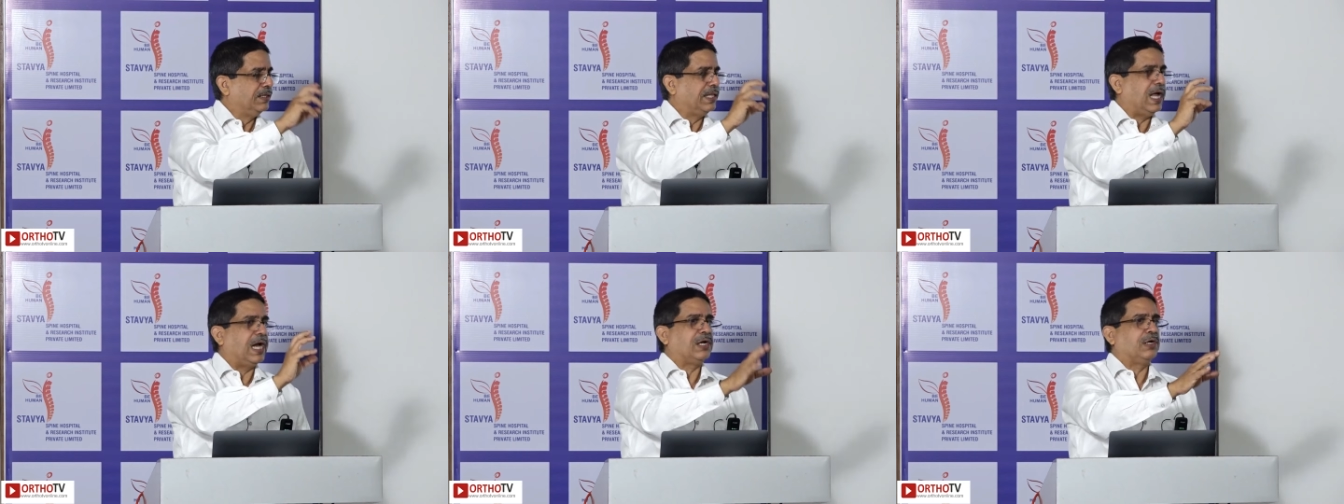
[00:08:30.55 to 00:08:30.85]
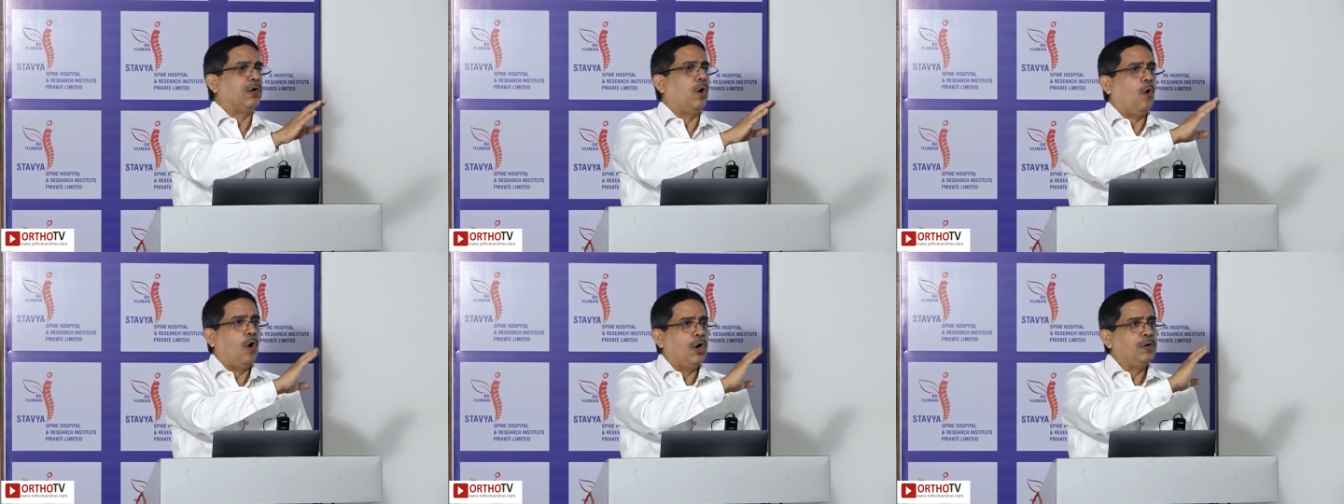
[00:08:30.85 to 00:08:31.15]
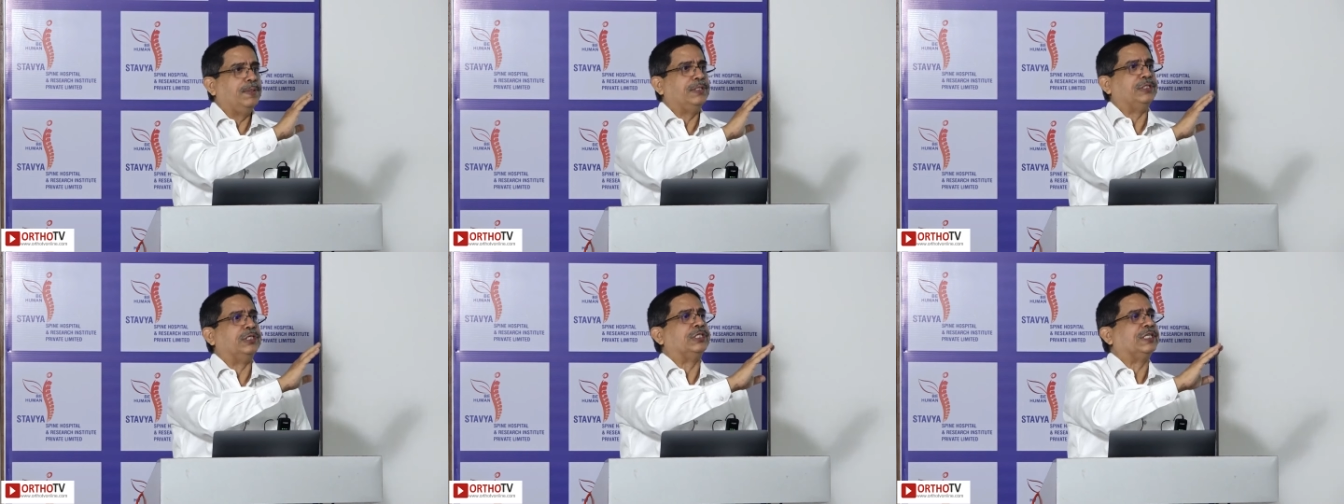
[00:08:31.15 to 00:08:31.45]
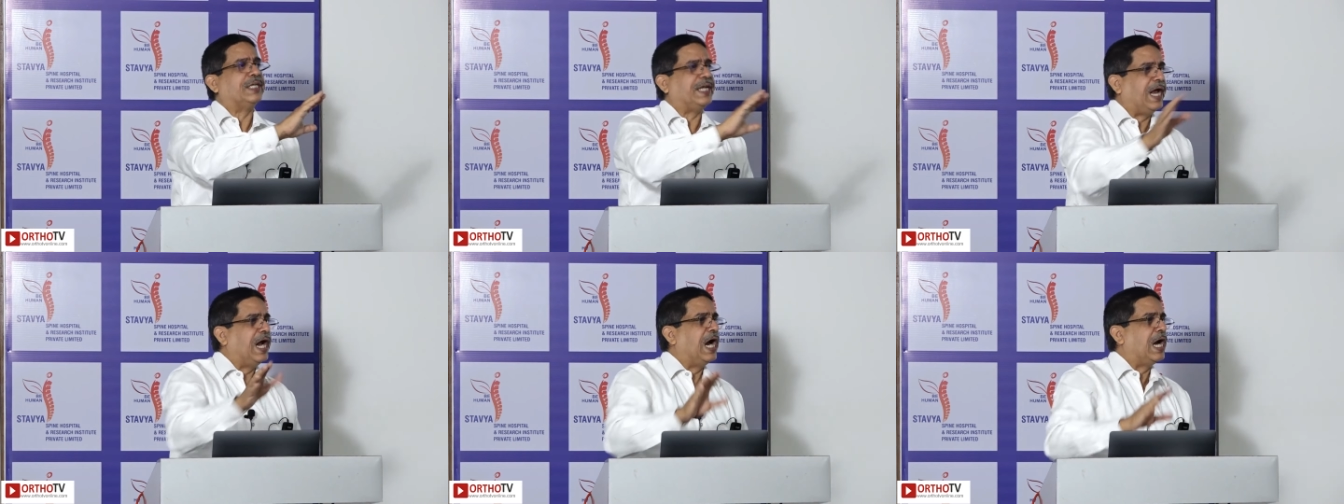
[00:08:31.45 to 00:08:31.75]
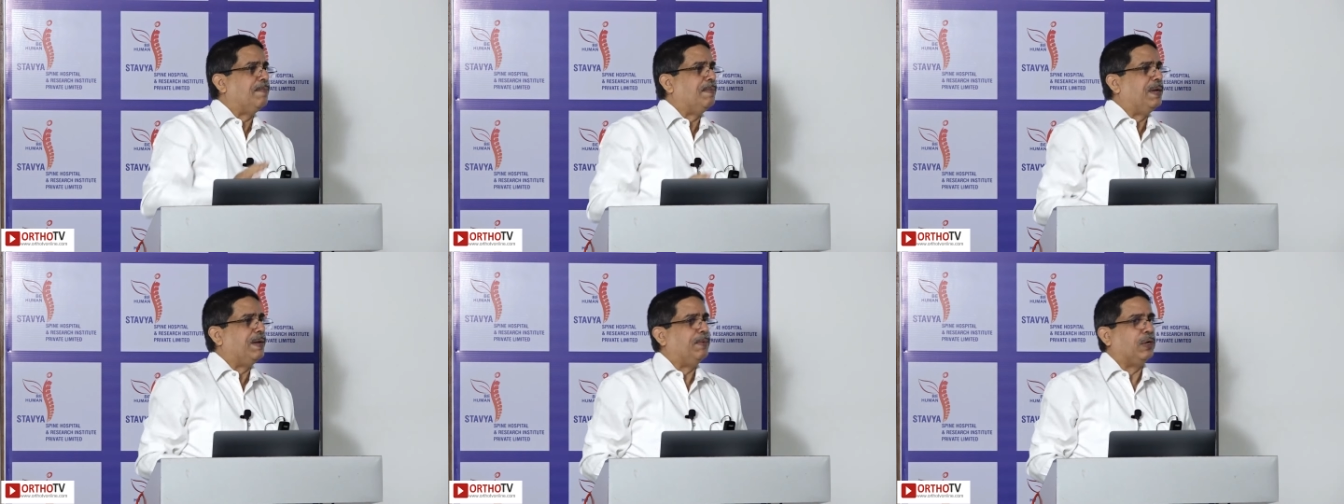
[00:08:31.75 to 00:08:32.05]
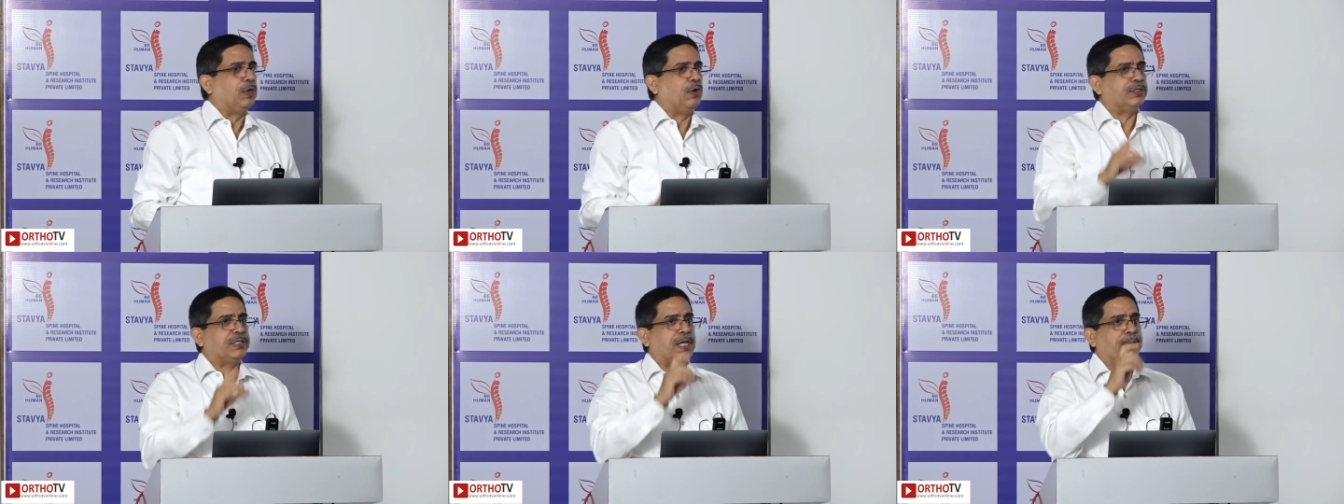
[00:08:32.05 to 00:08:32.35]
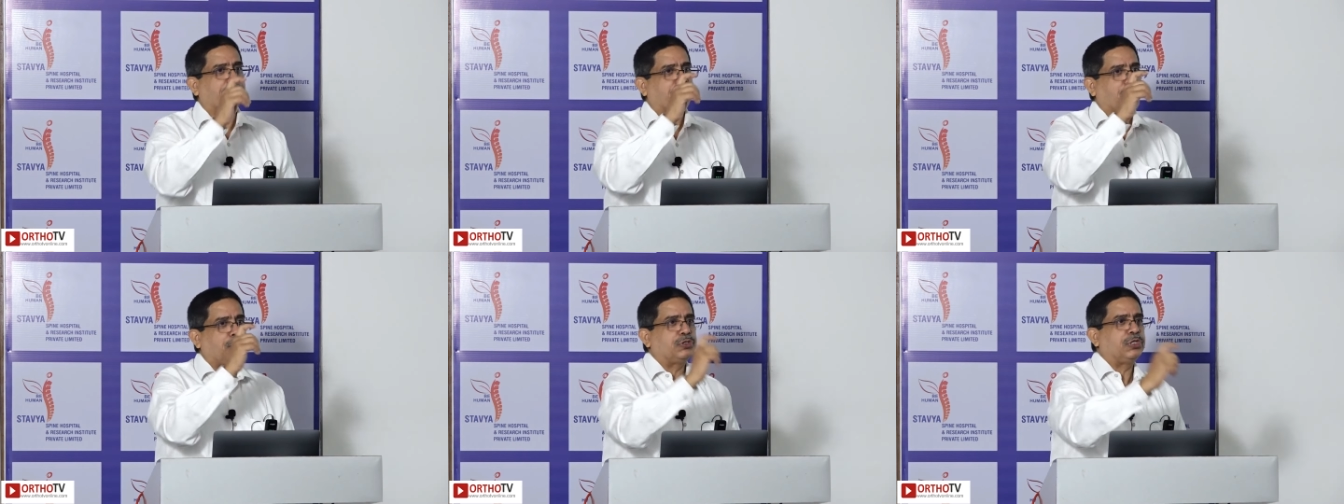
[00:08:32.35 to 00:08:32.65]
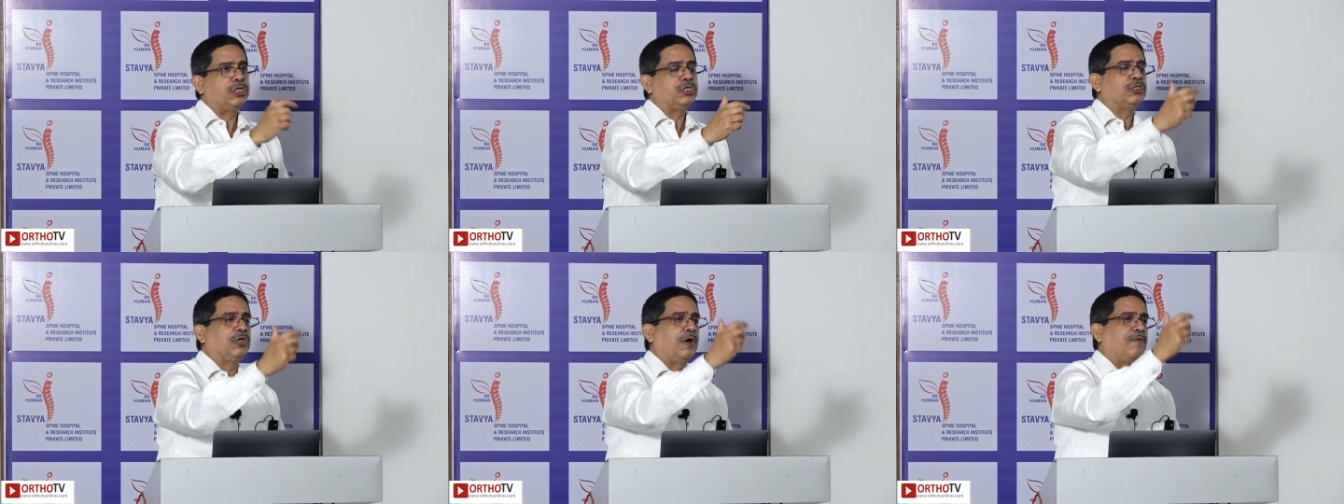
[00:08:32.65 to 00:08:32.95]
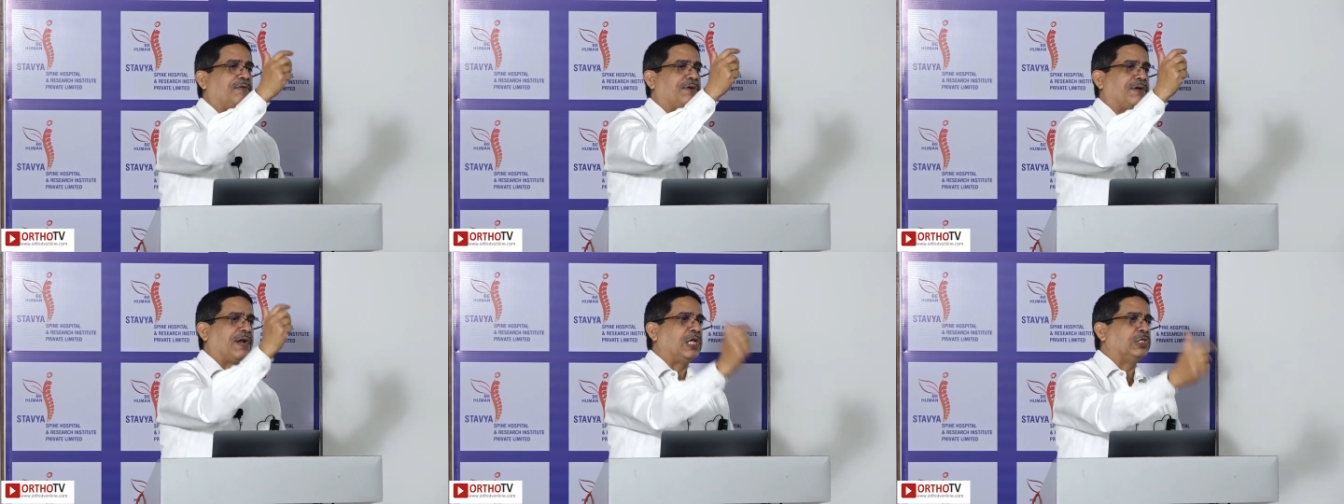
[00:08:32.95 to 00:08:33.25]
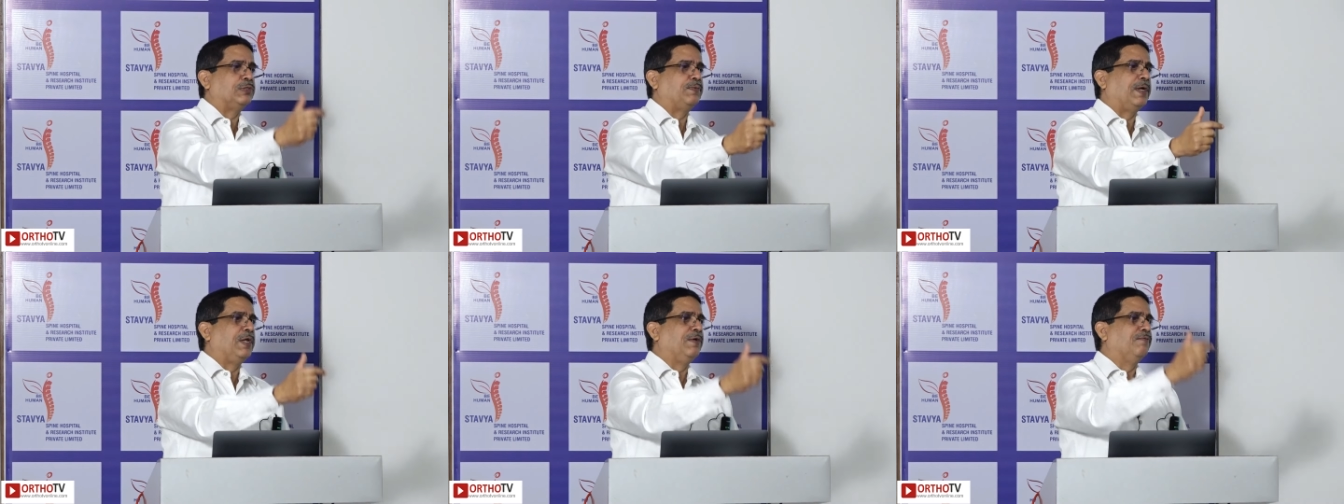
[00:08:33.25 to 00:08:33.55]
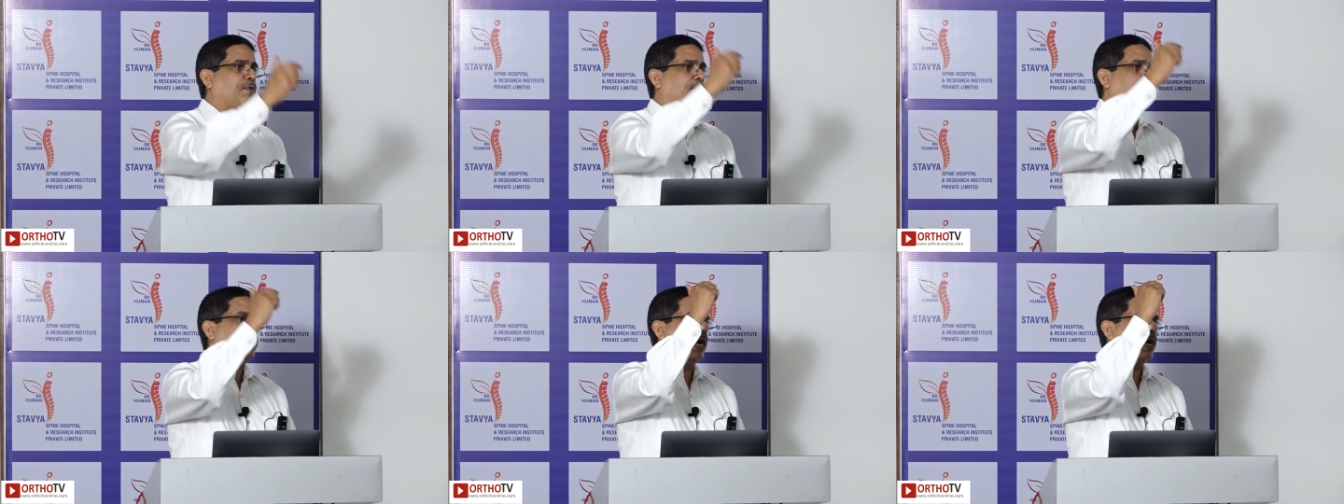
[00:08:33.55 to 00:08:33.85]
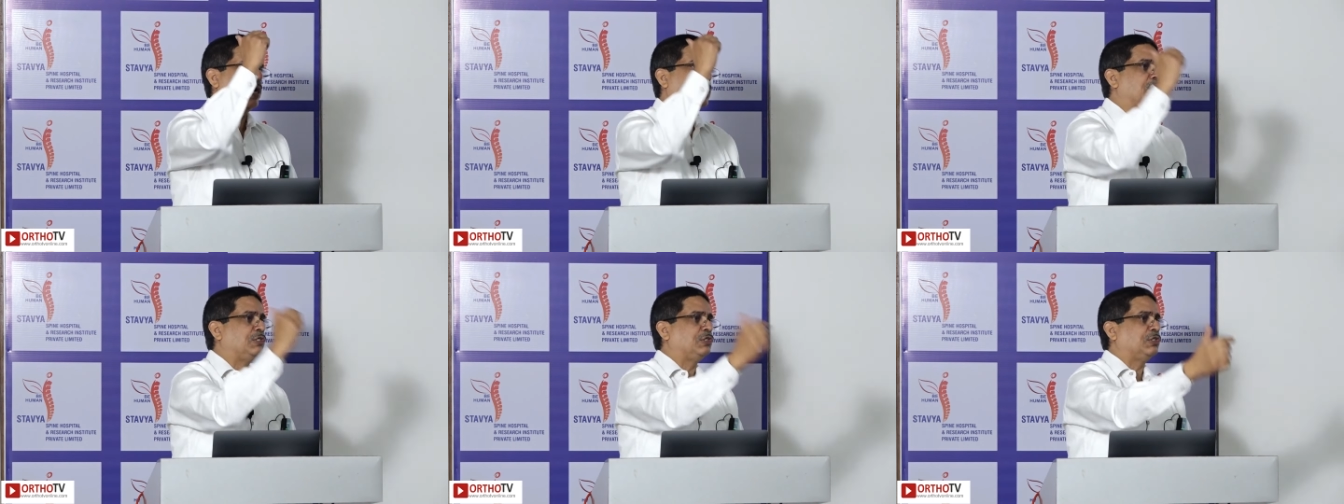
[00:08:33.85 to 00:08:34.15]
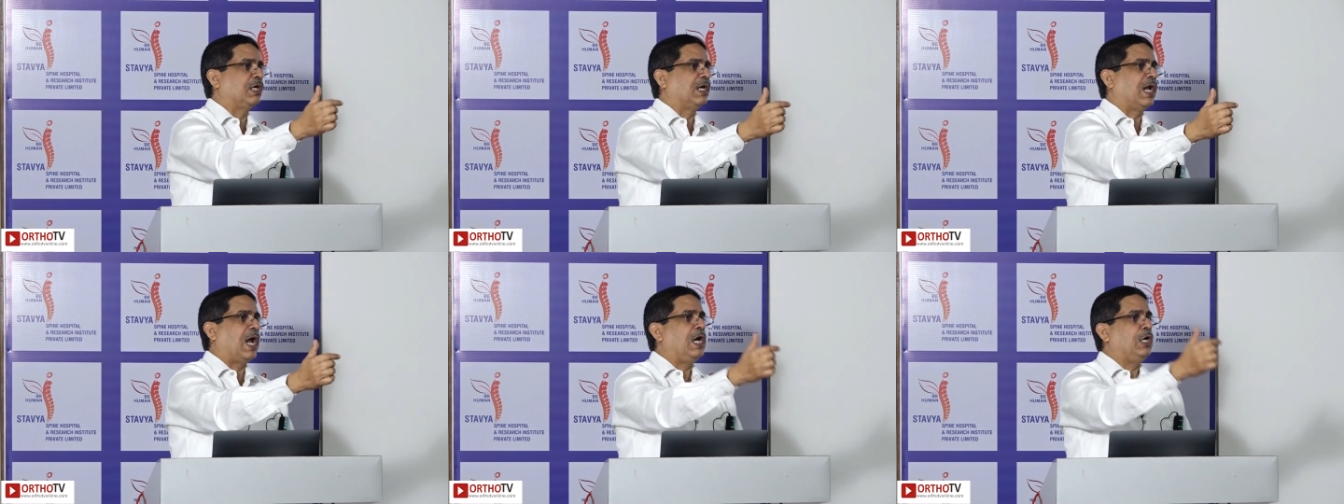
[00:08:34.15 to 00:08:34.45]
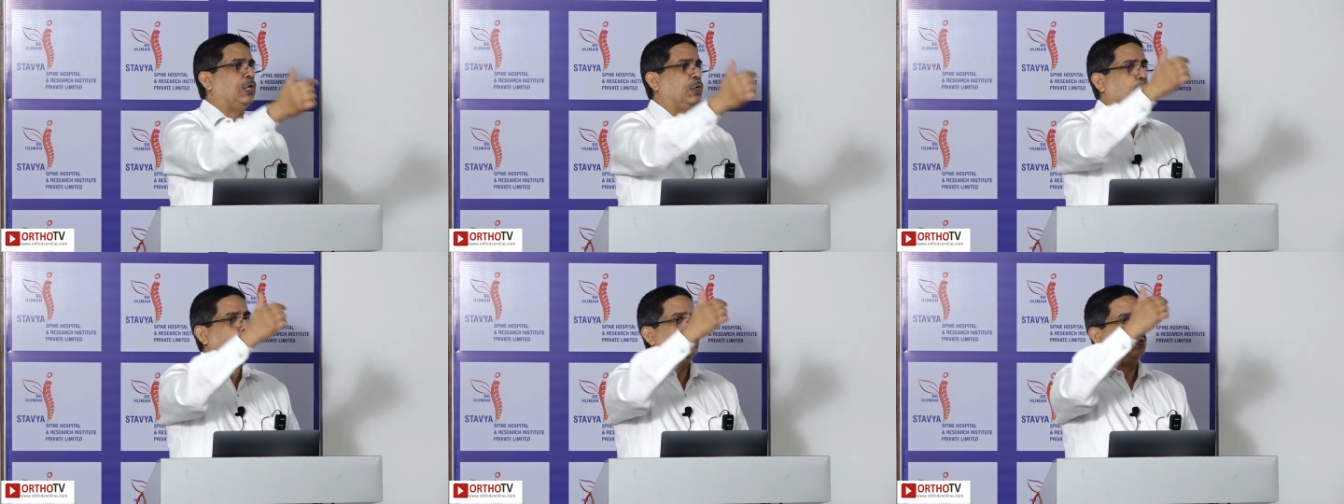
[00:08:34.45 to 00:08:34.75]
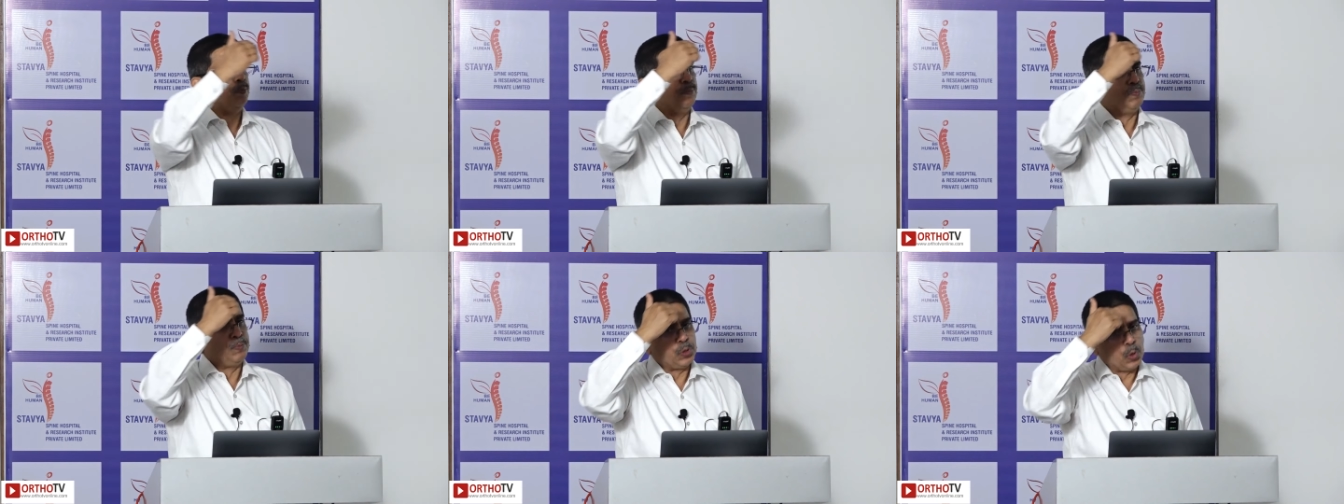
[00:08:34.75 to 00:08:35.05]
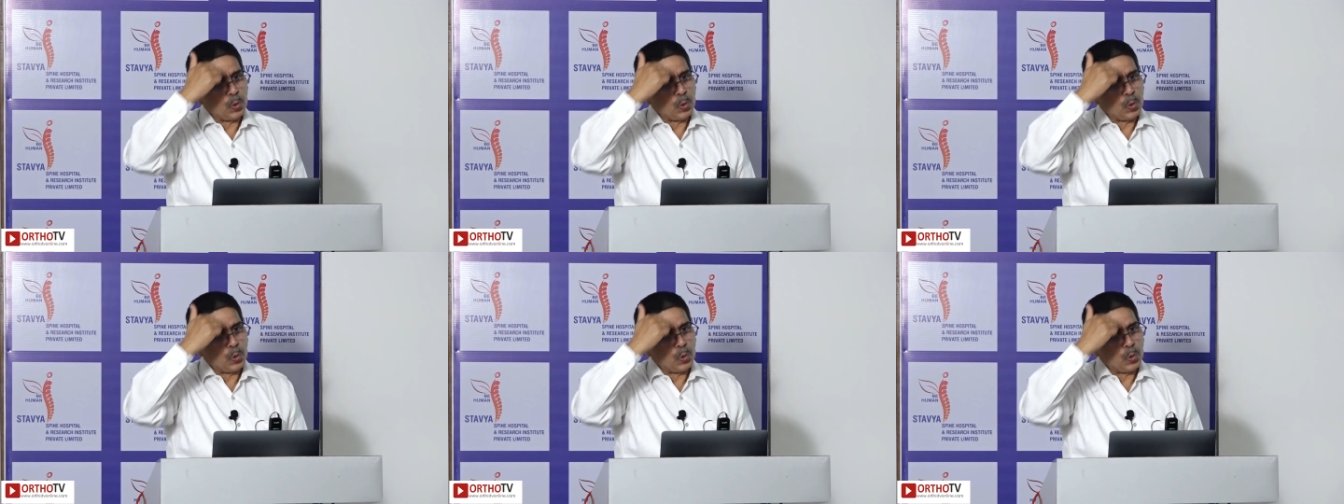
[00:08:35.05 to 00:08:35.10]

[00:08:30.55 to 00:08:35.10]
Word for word: That always scared me, because the process of transferring from an unsterile to